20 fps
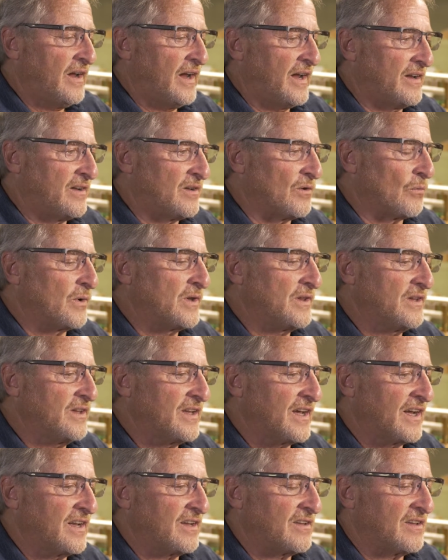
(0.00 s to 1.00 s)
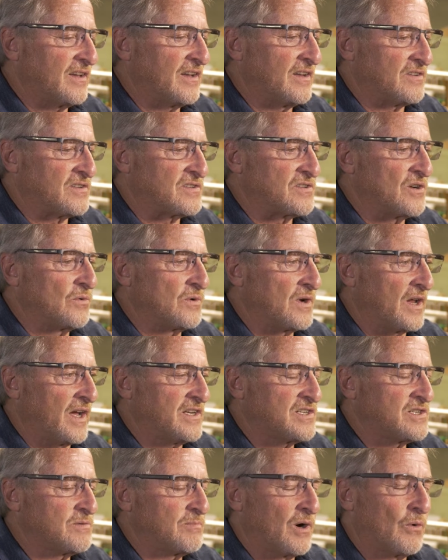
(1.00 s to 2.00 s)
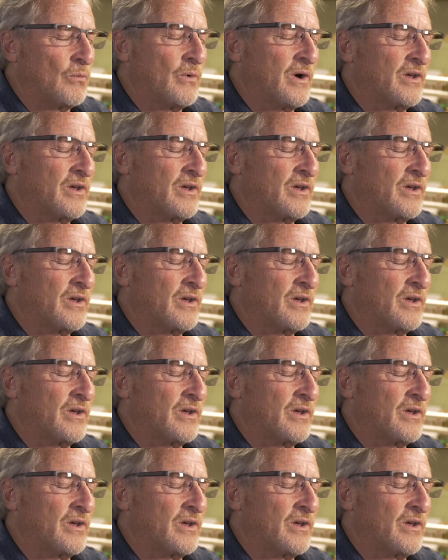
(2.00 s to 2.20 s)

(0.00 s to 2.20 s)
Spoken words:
And the one thing that is so nice about